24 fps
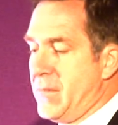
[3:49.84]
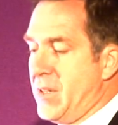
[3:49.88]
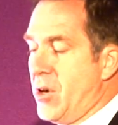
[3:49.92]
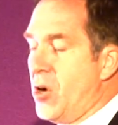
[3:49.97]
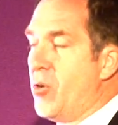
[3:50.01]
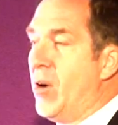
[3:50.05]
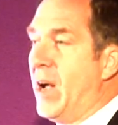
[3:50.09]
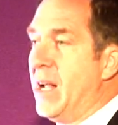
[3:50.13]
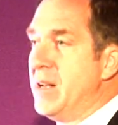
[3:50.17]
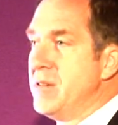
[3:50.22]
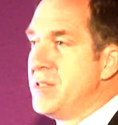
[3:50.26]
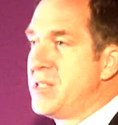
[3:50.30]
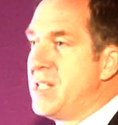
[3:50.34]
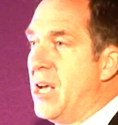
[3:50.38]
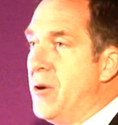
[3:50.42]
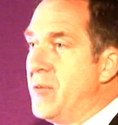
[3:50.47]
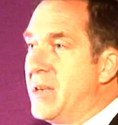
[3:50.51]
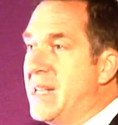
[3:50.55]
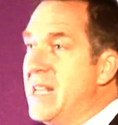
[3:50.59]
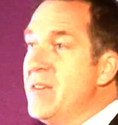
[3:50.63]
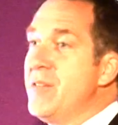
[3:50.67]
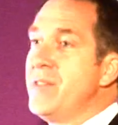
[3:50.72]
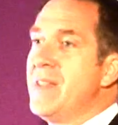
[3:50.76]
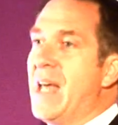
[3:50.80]
All right, so
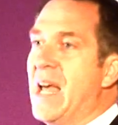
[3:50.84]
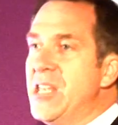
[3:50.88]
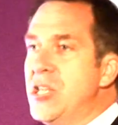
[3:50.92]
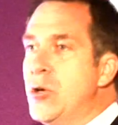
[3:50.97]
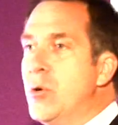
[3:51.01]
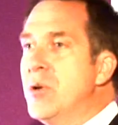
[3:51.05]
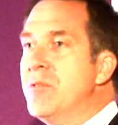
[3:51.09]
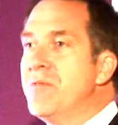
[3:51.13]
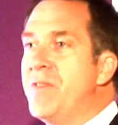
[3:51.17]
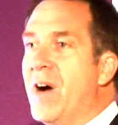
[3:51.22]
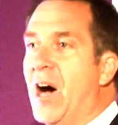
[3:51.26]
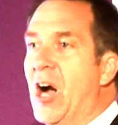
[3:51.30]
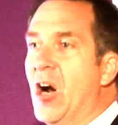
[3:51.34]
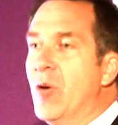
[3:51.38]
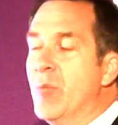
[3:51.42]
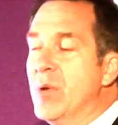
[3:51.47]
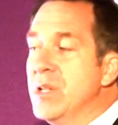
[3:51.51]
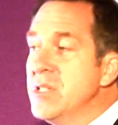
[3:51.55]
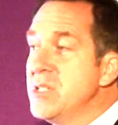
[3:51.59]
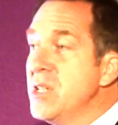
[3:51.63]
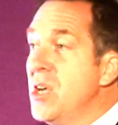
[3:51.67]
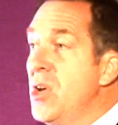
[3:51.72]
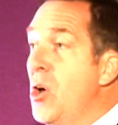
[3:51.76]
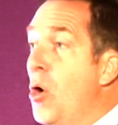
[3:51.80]
given that new
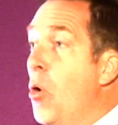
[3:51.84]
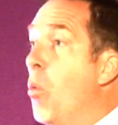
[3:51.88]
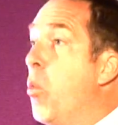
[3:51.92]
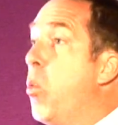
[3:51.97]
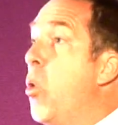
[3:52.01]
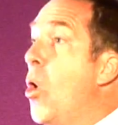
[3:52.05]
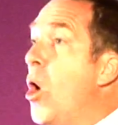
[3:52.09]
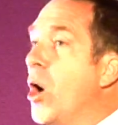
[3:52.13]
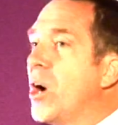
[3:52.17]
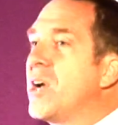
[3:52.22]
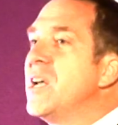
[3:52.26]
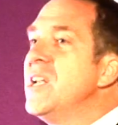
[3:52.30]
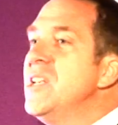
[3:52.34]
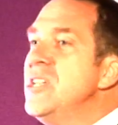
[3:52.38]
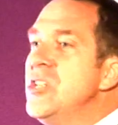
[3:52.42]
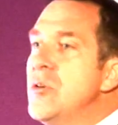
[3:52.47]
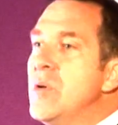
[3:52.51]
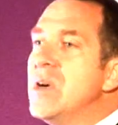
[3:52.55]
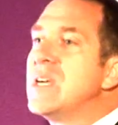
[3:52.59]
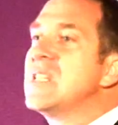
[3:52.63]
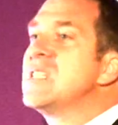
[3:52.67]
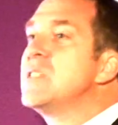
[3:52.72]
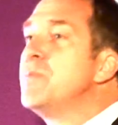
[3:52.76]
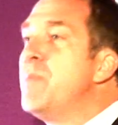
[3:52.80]
environment, what can you
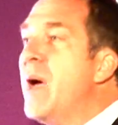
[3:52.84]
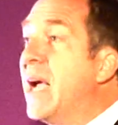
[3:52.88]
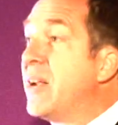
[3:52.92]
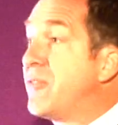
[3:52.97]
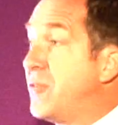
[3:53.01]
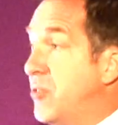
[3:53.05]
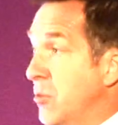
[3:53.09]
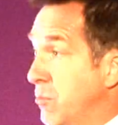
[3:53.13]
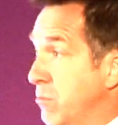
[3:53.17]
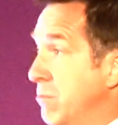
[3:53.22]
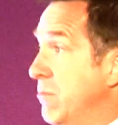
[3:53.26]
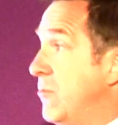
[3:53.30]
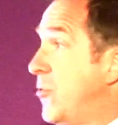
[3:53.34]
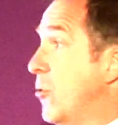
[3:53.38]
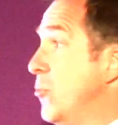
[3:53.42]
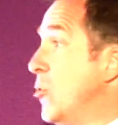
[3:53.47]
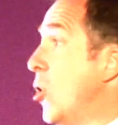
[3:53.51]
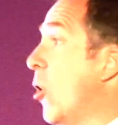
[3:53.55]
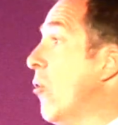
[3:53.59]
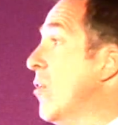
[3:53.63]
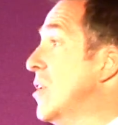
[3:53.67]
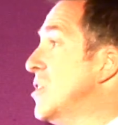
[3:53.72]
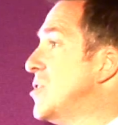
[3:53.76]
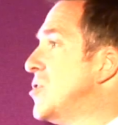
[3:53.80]
expect from
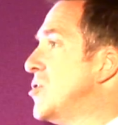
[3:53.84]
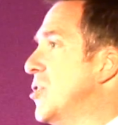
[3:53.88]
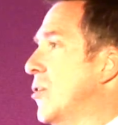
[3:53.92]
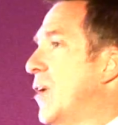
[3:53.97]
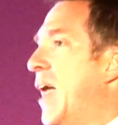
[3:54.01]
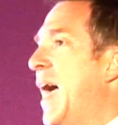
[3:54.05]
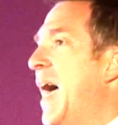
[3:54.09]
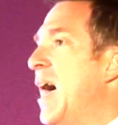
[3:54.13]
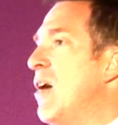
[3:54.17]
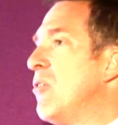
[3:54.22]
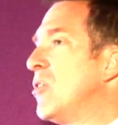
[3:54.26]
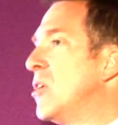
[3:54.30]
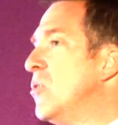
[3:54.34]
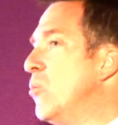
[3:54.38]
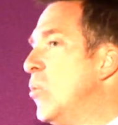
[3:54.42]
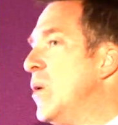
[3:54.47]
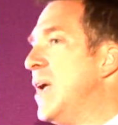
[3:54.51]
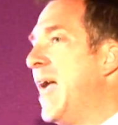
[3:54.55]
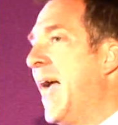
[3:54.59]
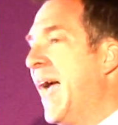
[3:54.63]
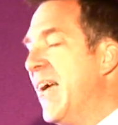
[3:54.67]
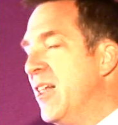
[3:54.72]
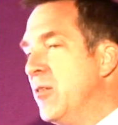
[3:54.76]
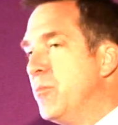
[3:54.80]
your institute? How can
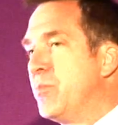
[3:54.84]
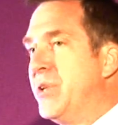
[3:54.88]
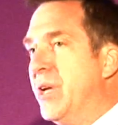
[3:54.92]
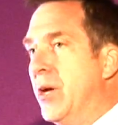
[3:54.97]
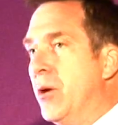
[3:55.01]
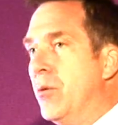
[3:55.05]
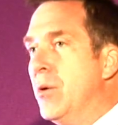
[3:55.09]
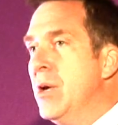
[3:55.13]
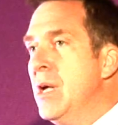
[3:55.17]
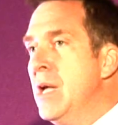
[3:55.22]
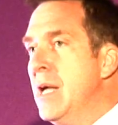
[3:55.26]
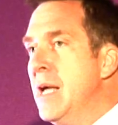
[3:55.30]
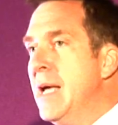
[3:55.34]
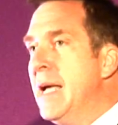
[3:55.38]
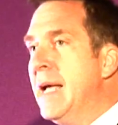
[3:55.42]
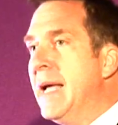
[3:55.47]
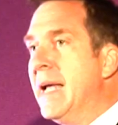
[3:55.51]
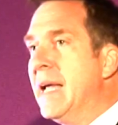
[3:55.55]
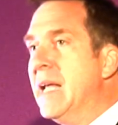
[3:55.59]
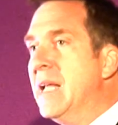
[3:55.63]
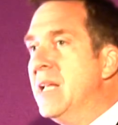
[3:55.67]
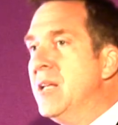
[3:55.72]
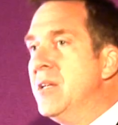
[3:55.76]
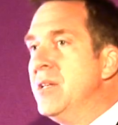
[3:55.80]
we help you
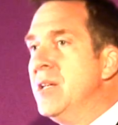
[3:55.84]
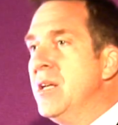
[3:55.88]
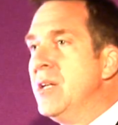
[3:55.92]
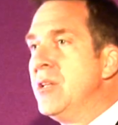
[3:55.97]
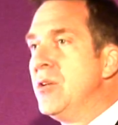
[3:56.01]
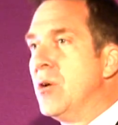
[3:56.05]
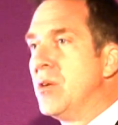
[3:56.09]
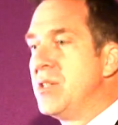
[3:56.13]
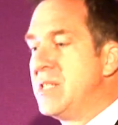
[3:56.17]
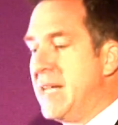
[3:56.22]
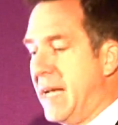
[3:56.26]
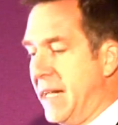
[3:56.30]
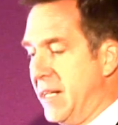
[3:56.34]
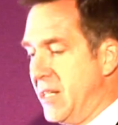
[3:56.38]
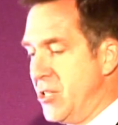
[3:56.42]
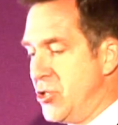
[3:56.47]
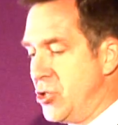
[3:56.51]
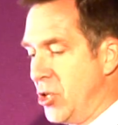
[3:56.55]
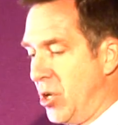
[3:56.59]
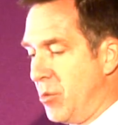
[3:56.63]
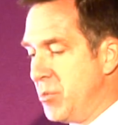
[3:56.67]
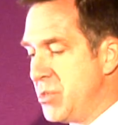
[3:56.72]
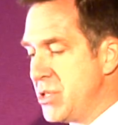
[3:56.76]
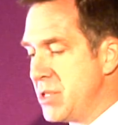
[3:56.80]
in your daily
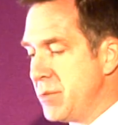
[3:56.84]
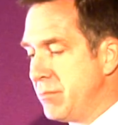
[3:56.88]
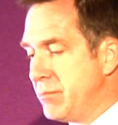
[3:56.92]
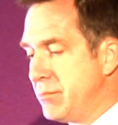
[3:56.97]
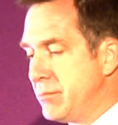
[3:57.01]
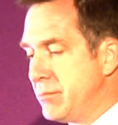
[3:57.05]
jobs?